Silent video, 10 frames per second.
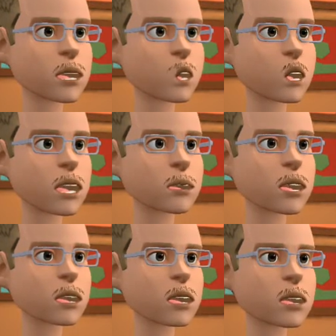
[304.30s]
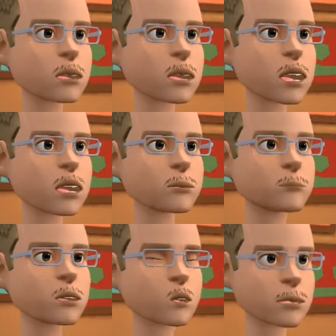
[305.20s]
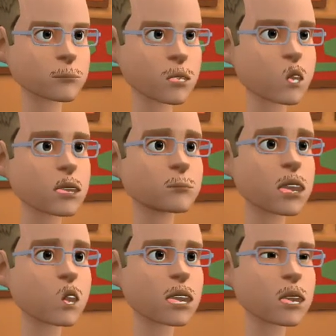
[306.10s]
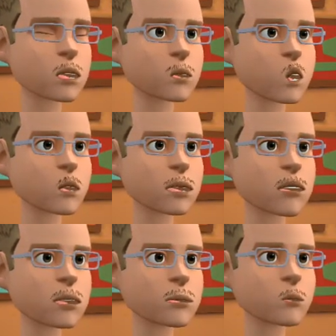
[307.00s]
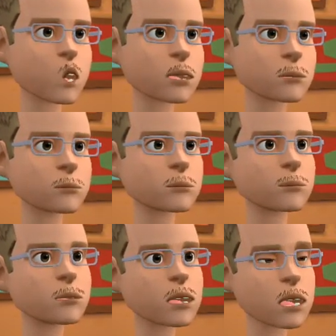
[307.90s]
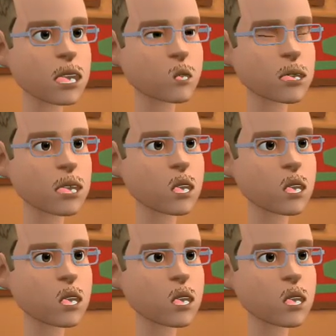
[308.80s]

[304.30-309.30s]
you with medical assistance programs or tap into other sources of support. The key though is to